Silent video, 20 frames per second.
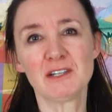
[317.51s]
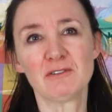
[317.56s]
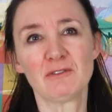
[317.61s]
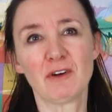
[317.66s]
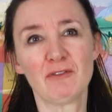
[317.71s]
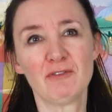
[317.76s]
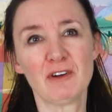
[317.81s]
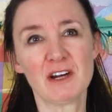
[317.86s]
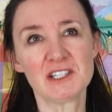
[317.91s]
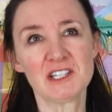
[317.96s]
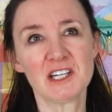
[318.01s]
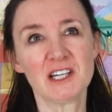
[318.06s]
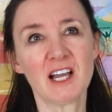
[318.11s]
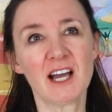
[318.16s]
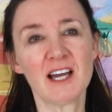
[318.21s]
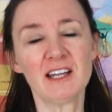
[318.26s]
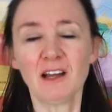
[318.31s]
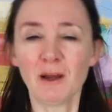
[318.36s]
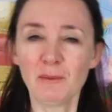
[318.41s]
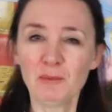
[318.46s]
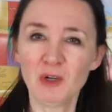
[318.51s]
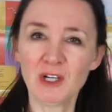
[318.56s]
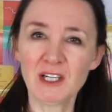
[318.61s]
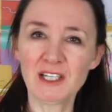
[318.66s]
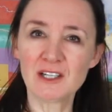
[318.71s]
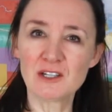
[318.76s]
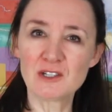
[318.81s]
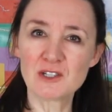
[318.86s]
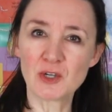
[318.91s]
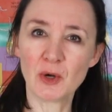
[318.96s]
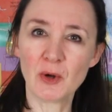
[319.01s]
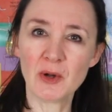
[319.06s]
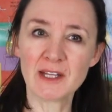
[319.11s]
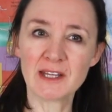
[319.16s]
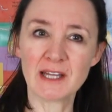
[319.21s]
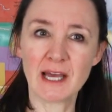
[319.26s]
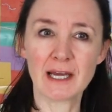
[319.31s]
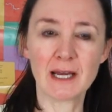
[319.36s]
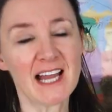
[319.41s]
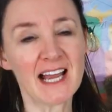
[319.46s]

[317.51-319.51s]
and refreshing, and I'm really enjoying that.